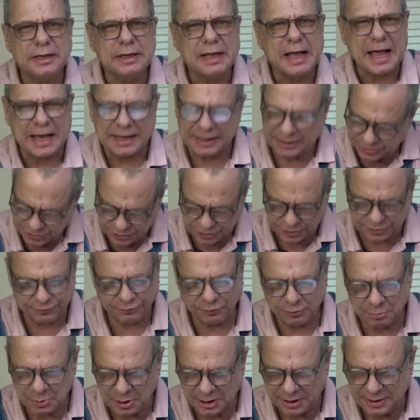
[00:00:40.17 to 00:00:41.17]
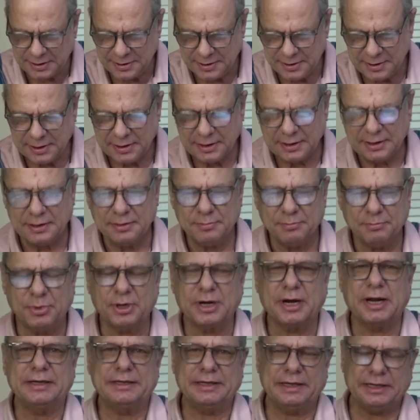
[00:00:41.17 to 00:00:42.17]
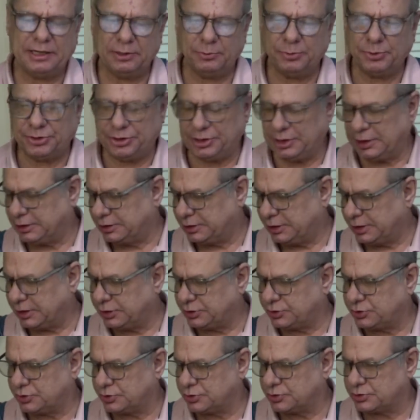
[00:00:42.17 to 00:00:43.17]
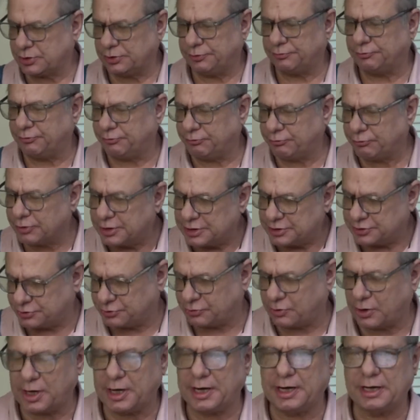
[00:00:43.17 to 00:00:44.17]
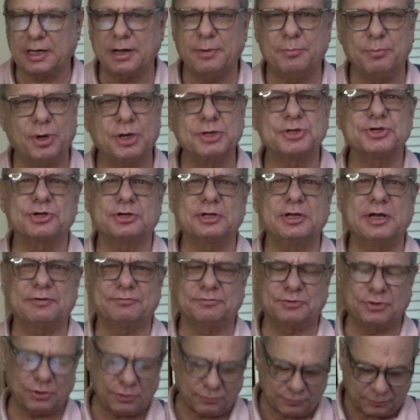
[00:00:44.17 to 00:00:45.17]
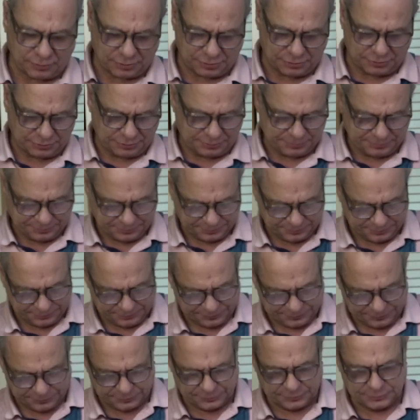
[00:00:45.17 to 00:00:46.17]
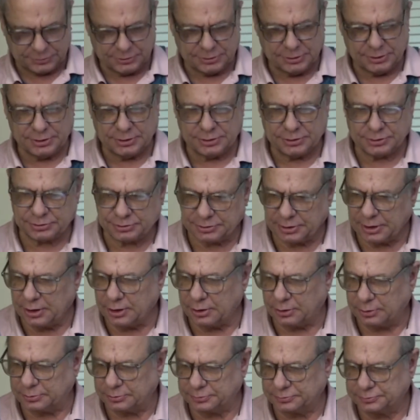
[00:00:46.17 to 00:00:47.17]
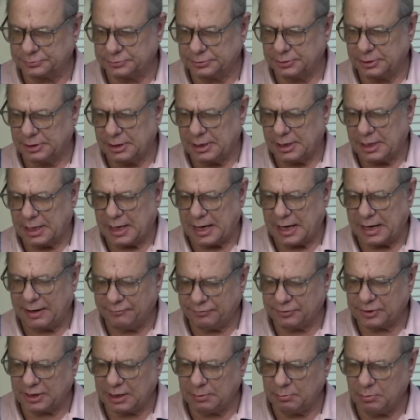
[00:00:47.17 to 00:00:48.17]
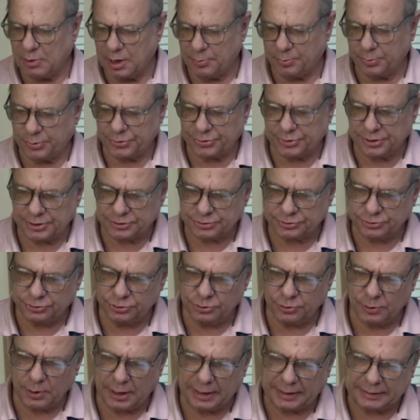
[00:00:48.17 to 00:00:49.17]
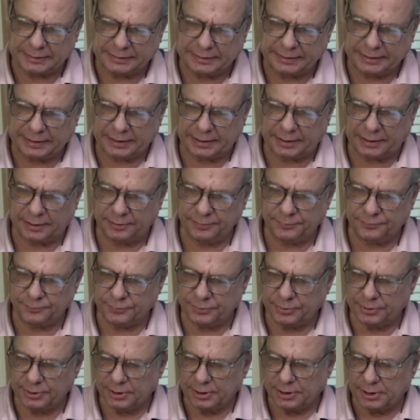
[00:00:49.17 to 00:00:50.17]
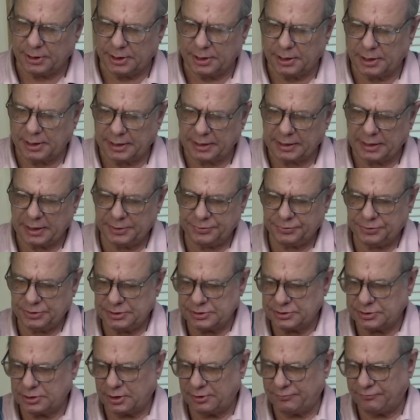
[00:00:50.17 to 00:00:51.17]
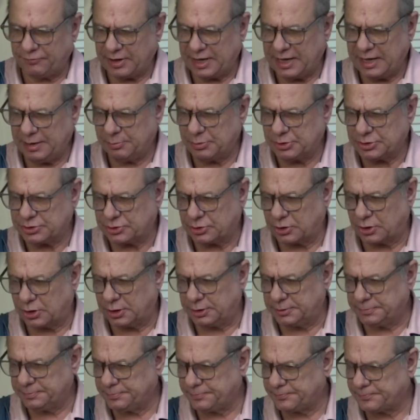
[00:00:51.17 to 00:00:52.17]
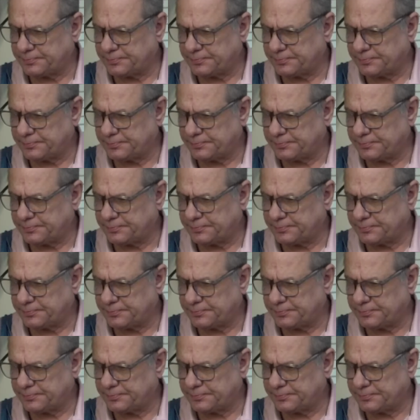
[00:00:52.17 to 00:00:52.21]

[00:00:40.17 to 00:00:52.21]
had it just for me. But I did it with the intentions of freeze drying a bunch of leftovers. So I've come up with this new idea. I got these off Amazon,